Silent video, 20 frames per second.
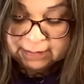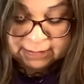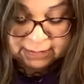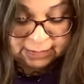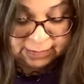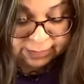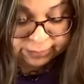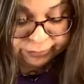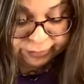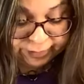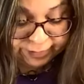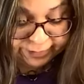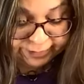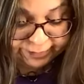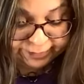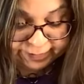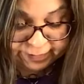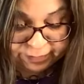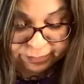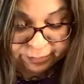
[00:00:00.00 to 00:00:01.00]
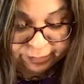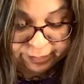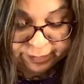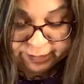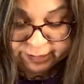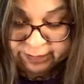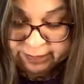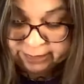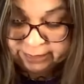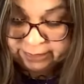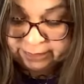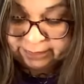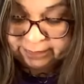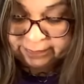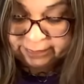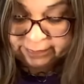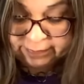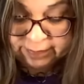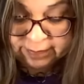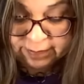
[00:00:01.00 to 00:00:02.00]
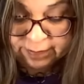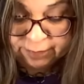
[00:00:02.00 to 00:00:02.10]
I'll try to center this